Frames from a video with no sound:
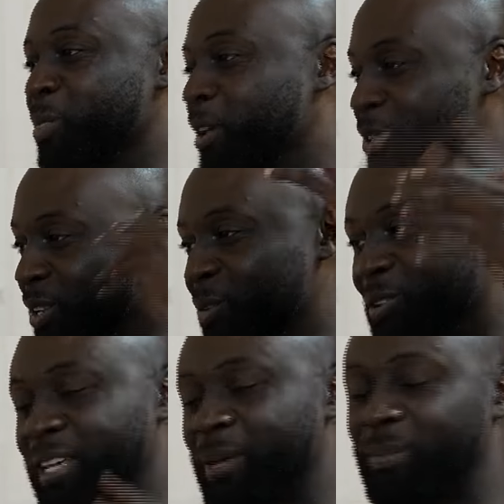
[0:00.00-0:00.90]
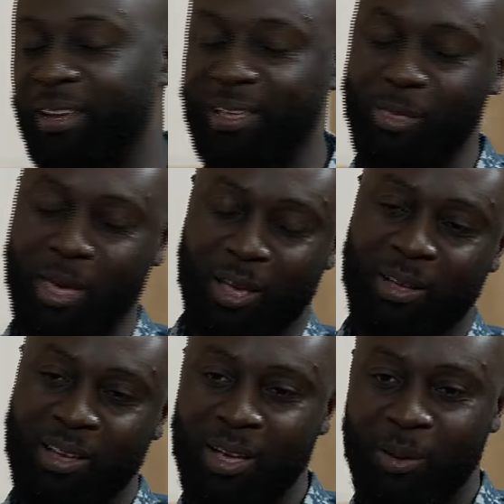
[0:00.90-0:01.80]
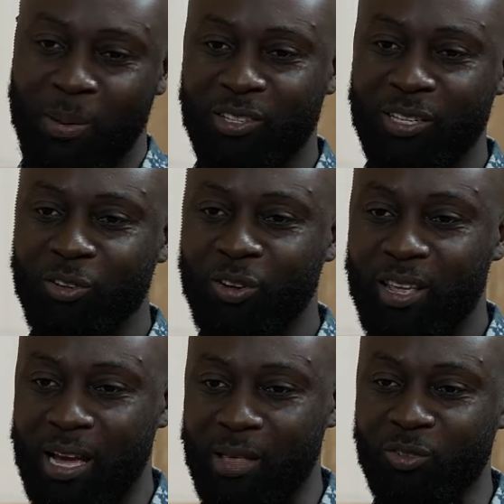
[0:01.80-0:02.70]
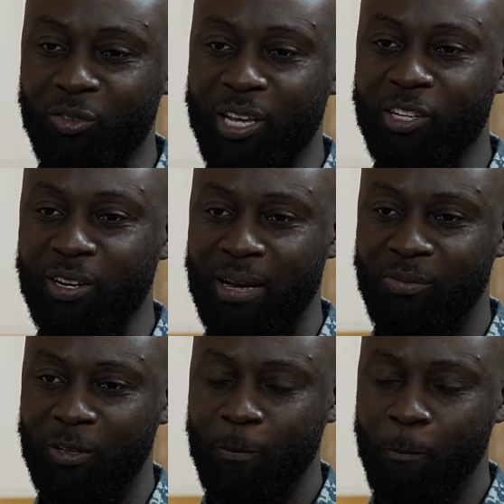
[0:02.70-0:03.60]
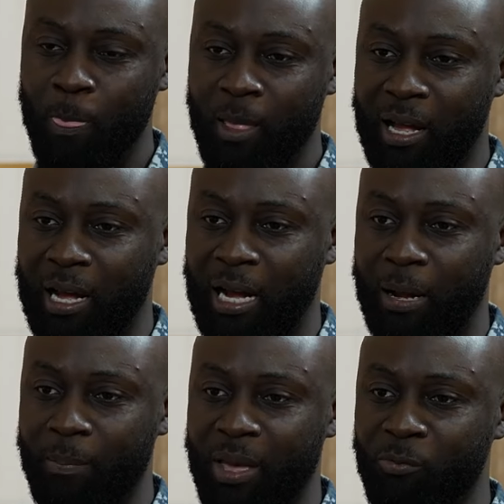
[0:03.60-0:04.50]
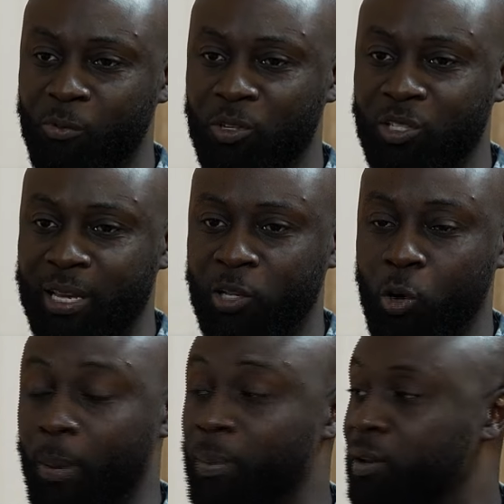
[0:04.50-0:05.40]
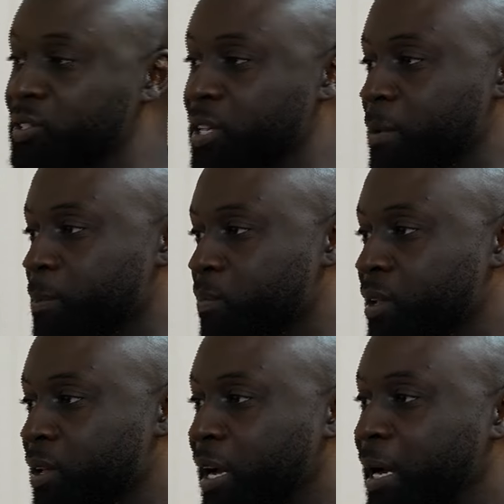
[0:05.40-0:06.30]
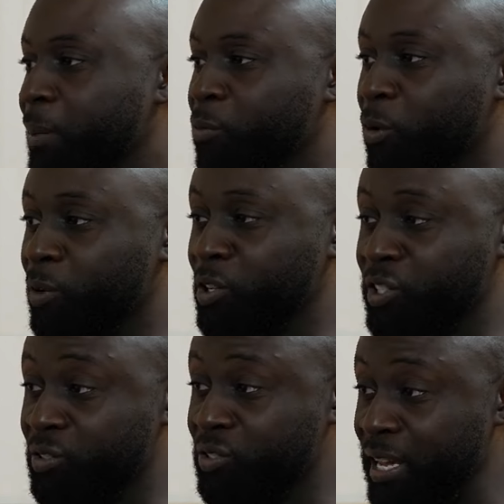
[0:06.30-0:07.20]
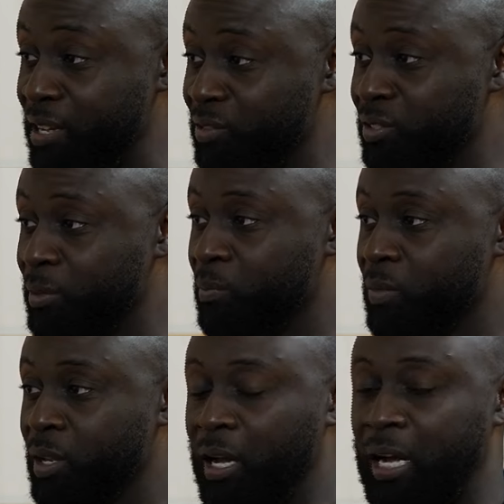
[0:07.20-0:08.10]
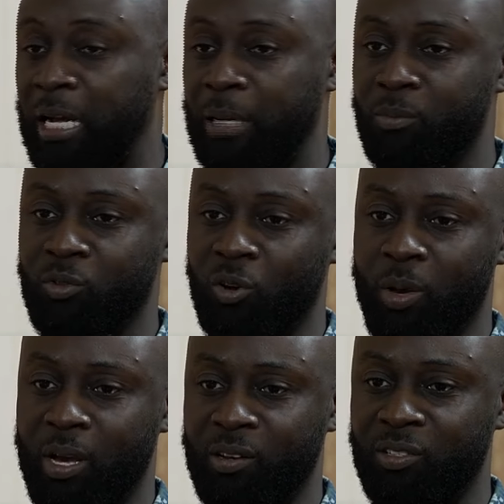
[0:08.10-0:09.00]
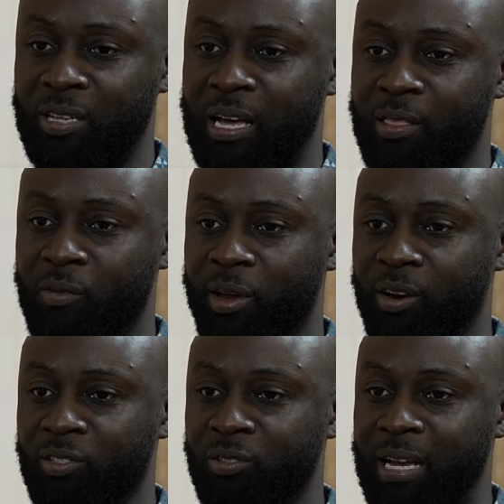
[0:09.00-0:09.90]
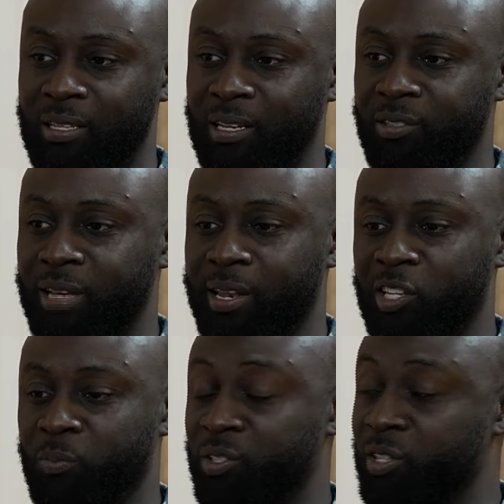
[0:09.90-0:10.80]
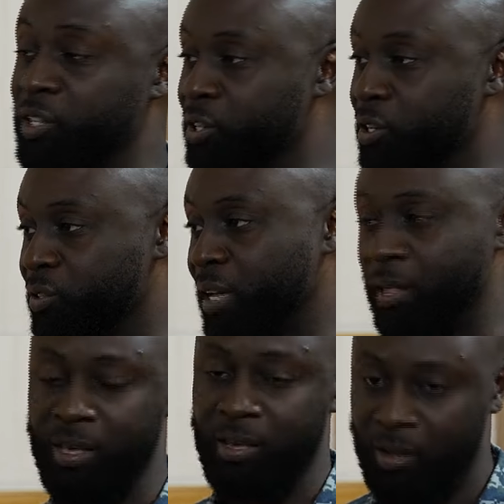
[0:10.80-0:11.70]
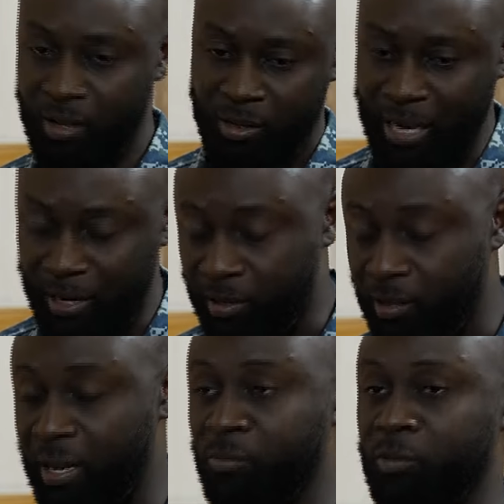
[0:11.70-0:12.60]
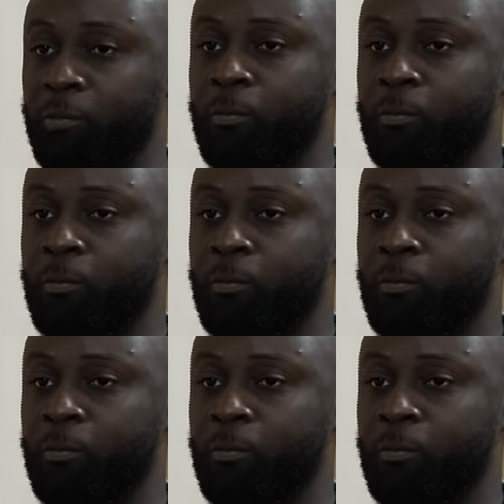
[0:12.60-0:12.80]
thinks along the same line, I think. But essentially, at the strategic level, it forges interoperability for regional states. So we understand the various tactics, techniques, procedures at the tactical level.